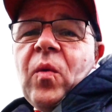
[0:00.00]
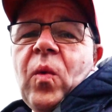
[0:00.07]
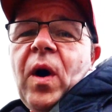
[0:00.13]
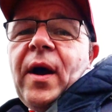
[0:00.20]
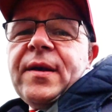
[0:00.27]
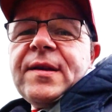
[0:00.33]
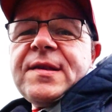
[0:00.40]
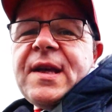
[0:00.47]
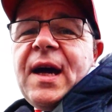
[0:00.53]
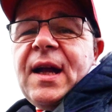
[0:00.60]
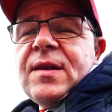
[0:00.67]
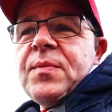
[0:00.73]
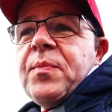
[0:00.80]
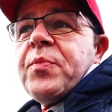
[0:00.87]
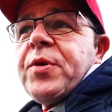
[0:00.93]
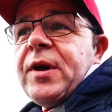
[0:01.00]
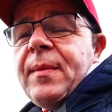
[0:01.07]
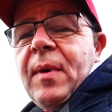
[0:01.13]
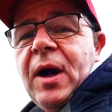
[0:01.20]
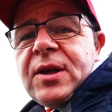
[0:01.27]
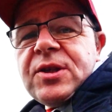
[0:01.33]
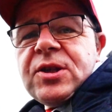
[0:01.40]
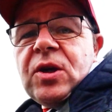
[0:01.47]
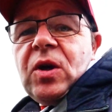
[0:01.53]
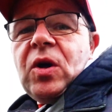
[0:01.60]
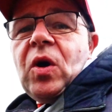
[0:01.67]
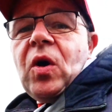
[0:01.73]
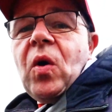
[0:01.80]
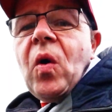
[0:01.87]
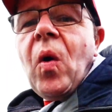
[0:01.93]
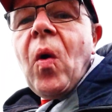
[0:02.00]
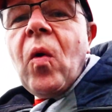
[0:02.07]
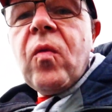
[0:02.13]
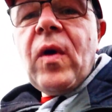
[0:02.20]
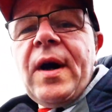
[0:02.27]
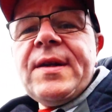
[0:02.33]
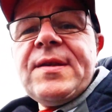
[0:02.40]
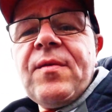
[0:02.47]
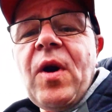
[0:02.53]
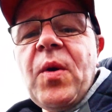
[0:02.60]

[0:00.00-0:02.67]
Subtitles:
I understand pretty much all rides are